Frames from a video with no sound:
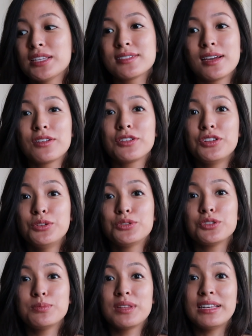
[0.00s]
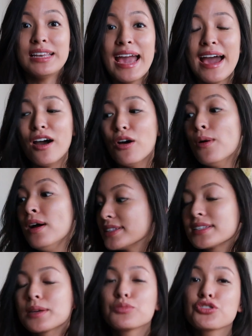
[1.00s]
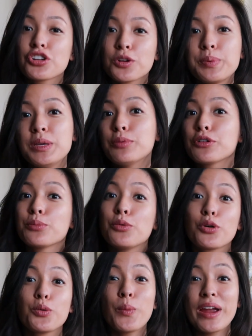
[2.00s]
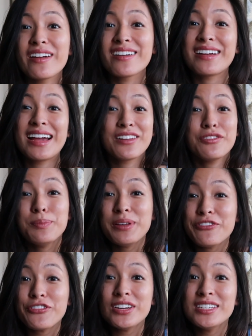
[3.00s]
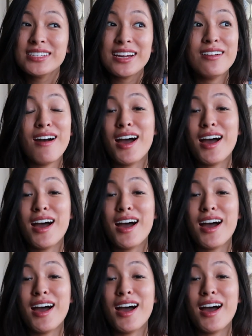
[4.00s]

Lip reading: this out on YouTube than now, since I'm sure people are more aware and kind of a bit freaked out.